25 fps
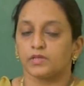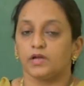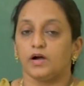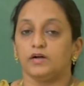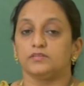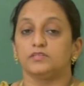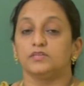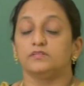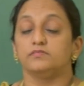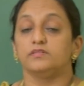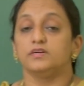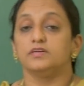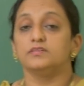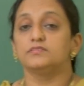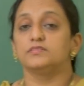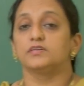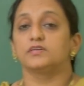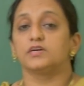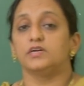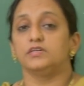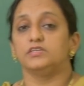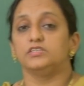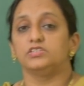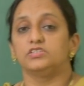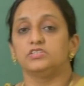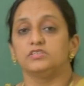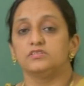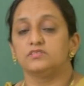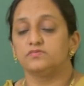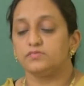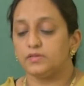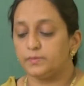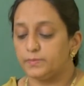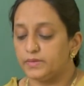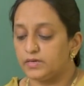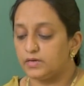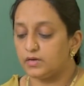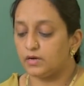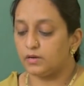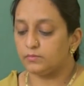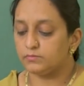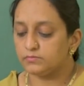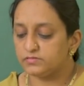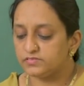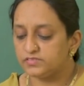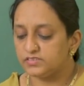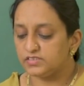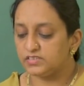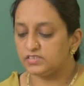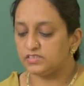Otherwise, the conditions will
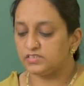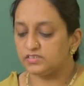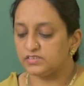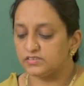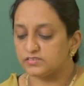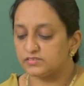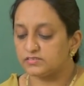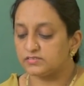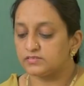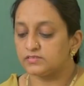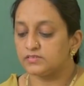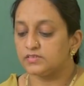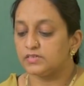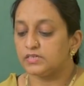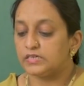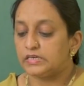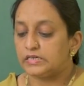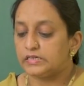become serious.